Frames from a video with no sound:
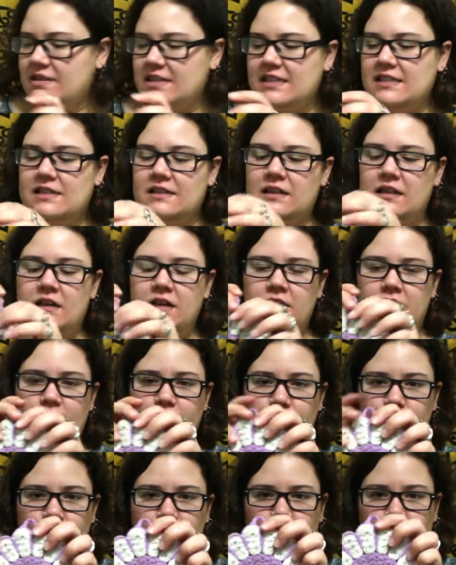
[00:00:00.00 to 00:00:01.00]
is
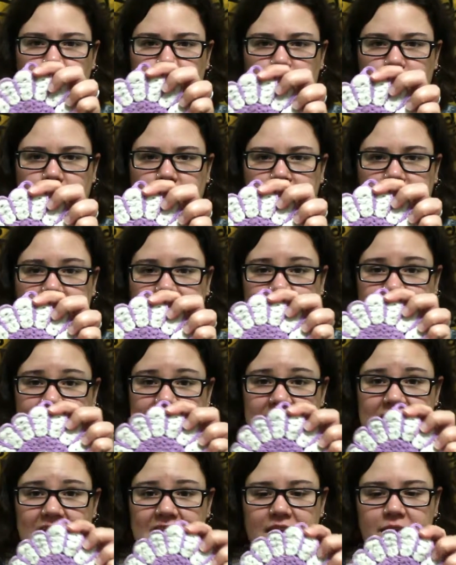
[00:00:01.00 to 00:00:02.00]
this adorable doily. It
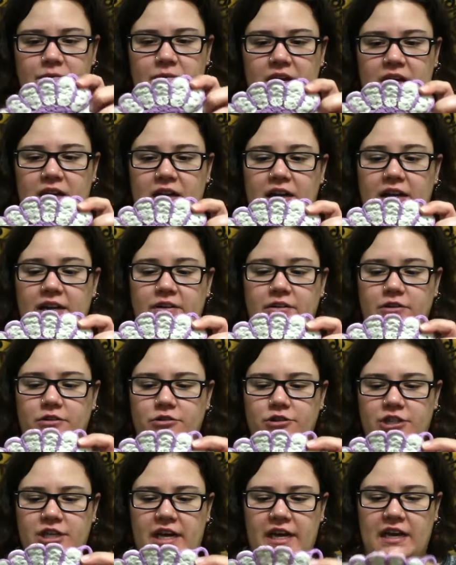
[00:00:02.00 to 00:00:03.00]
is handmade, I
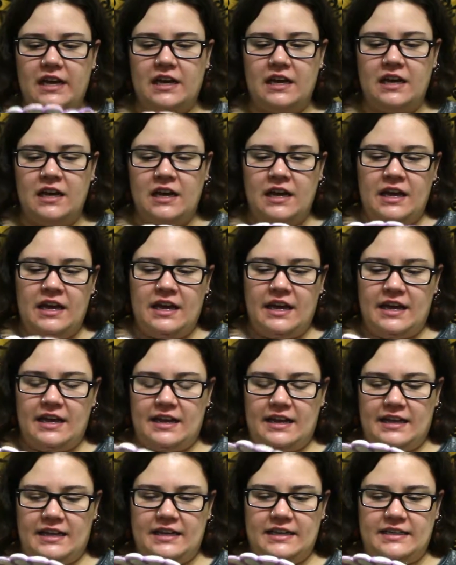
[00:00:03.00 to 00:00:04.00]
crochet,
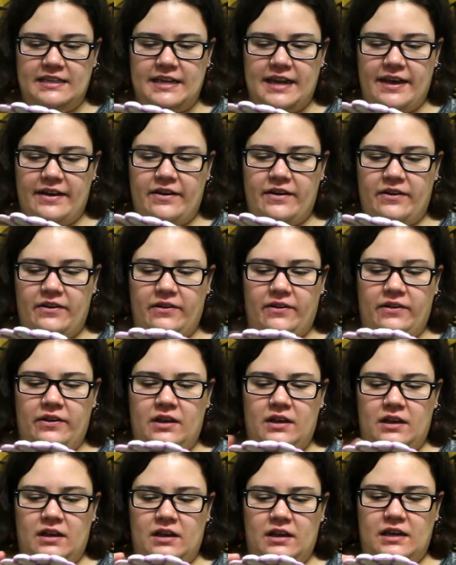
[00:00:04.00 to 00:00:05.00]
and I can tell
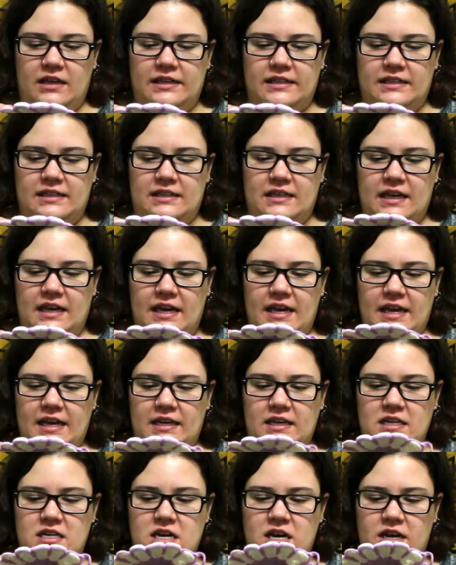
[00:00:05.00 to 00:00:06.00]
it's
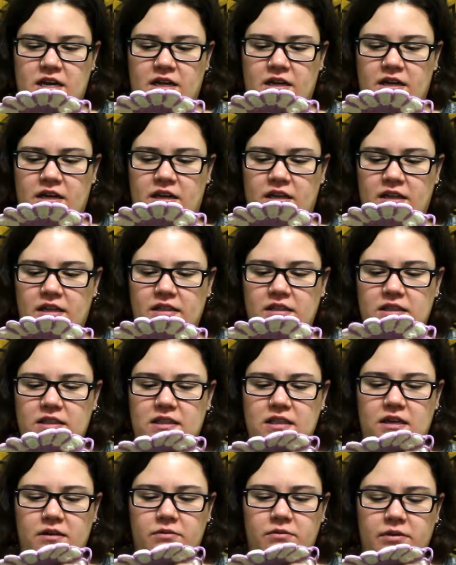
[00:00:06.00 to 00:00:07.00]
hand done. This is
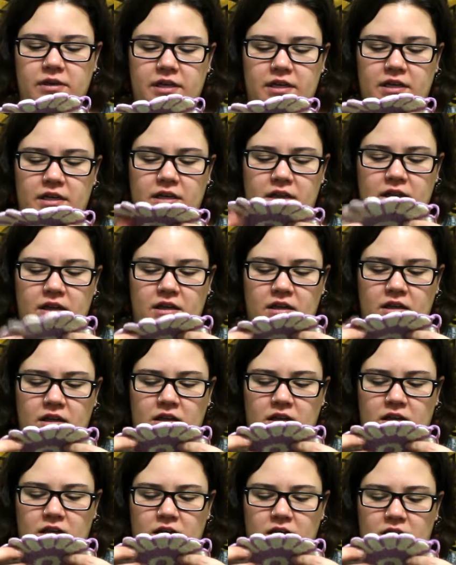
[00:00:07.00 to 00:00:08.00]
done with
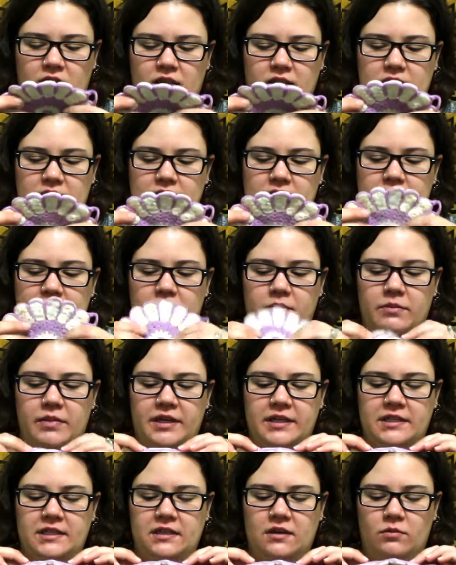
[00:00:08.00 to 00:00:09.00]
this is done
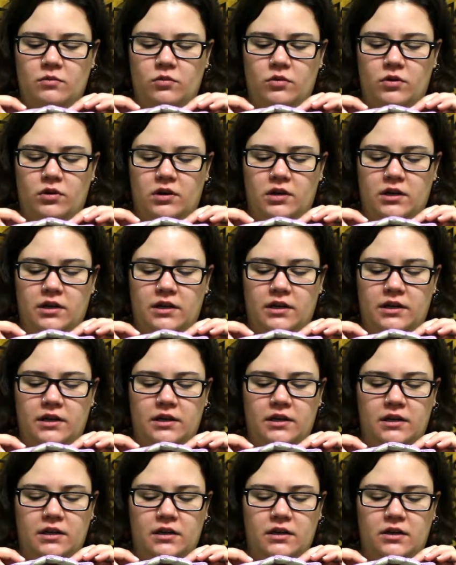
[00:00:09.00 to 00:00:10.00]
by
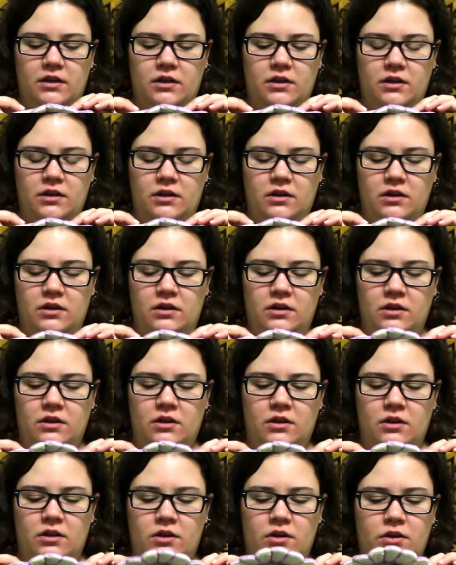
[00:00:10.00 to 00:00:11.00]
someone
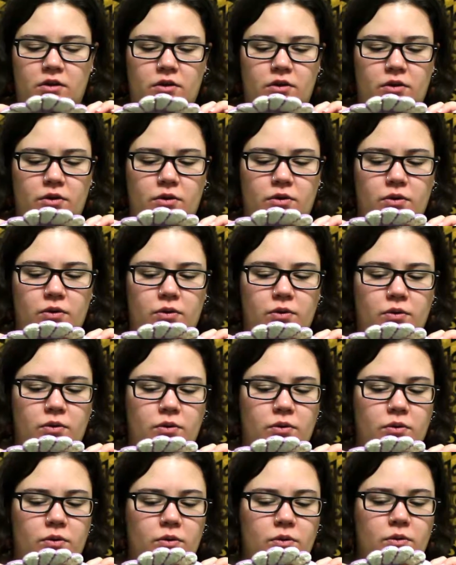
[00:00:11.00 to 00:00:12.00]

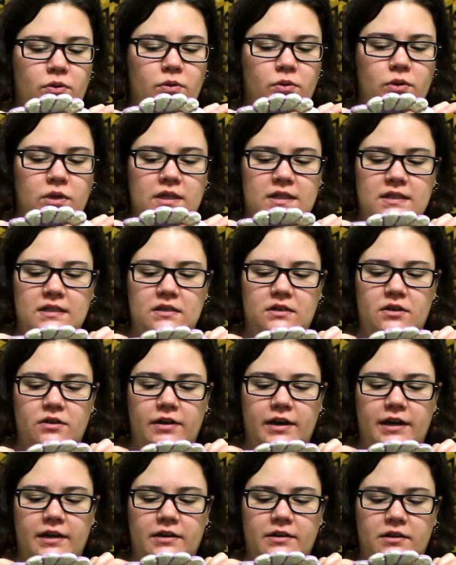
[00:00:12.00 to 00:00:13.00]
who doesn't know
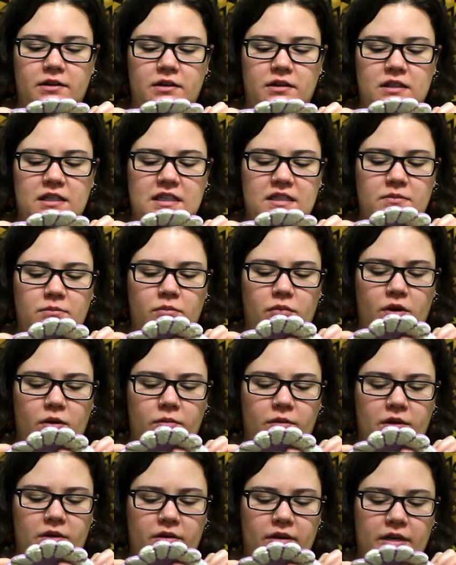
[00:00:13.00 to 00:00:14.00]
how to, didn't
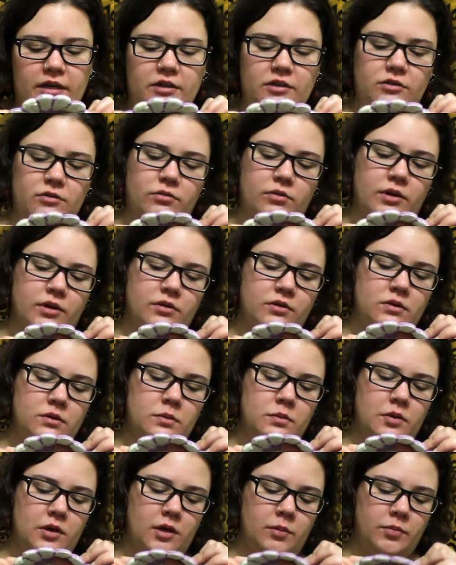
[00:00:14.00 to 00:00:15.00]
probably know how to do
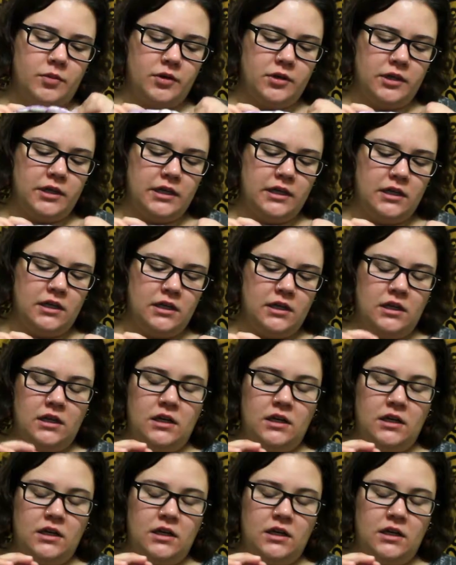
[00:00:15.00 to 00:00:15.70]
rows properly.